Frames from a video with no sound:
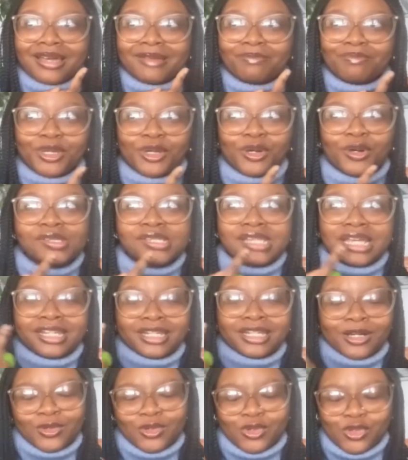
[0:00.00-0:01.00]
Because I
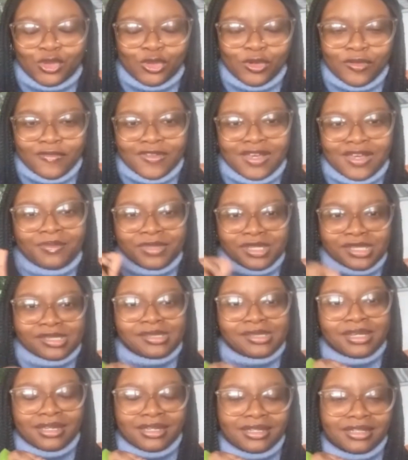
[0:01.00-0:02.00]
now know of that
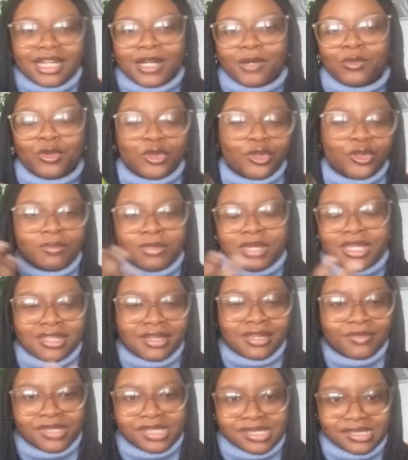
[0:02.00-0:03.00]
mistake, I would not make
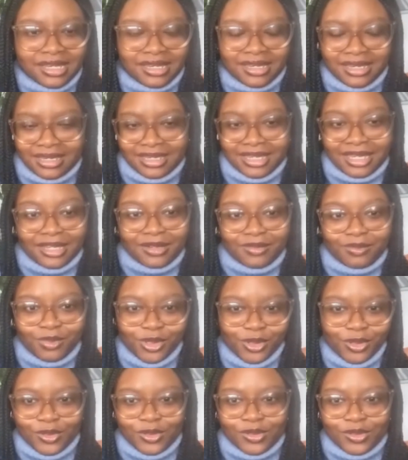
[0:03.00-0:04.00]
that mistake again,
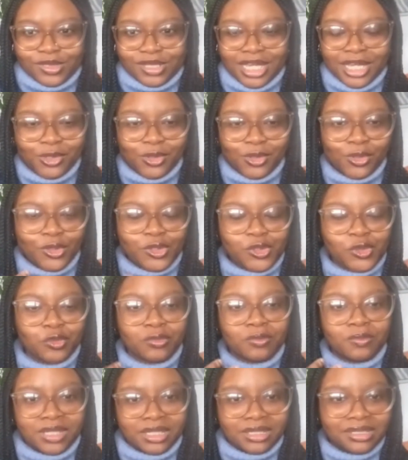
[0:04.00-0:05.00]
because I know not to
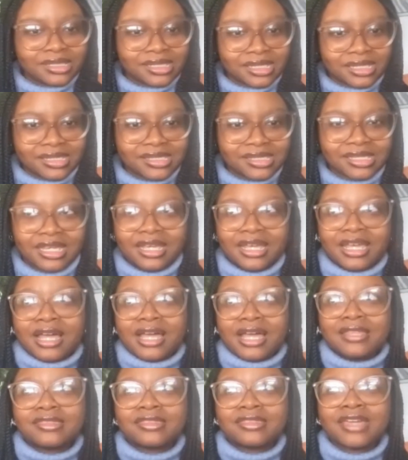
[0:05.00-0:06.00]
repeat it.
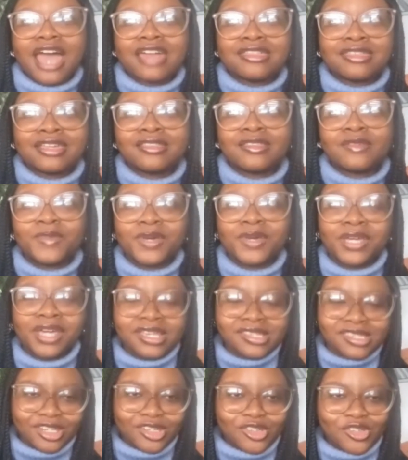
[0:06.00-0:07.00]
I think the
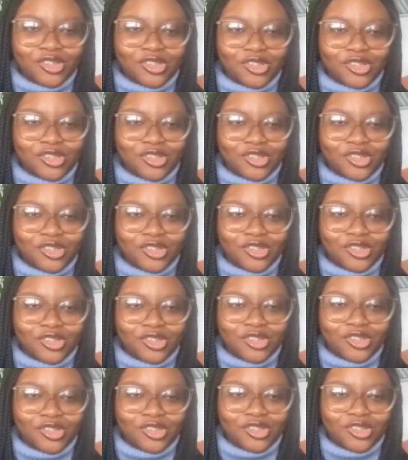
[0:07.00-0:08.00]
biggest issue that we're having
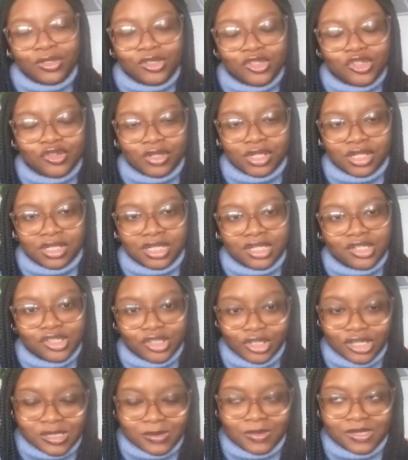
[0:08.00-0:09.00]
as a country,
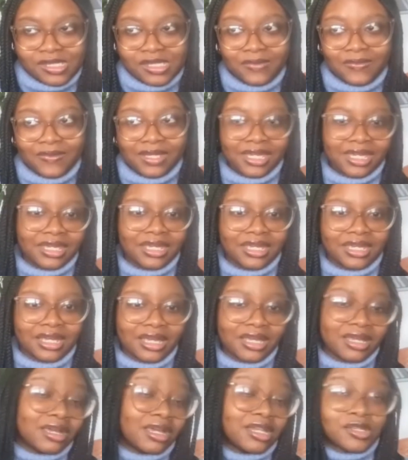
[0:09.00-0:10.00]
Nigeria specifically,
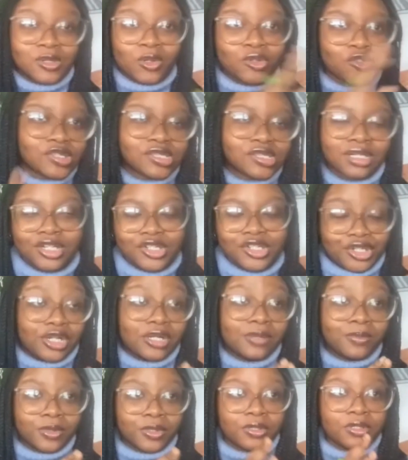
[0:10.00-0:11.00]
and not just Nigeria,
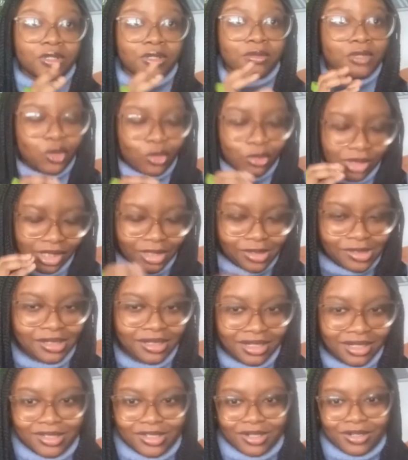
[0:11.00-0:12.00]
but unique to
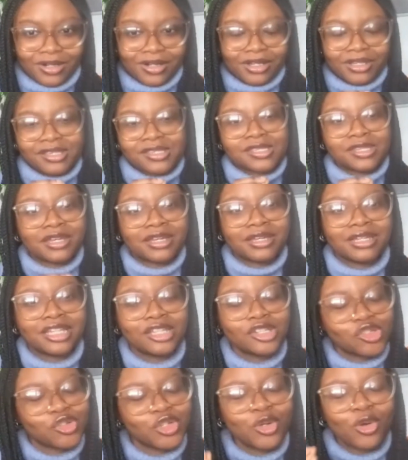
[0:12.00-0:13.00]
Nigeria, is that
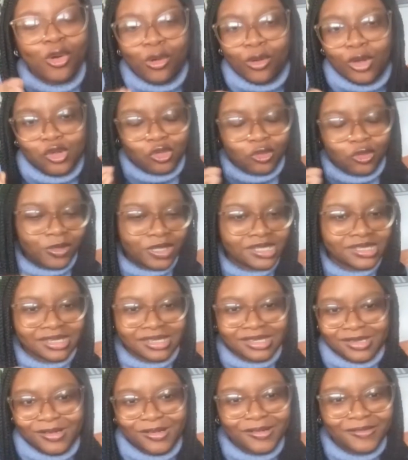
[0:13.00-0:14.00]
history always repeats
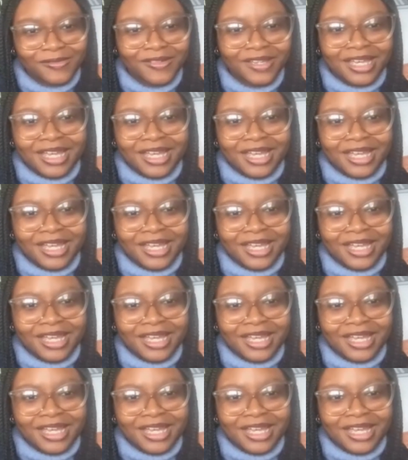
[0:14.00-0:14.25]
itself.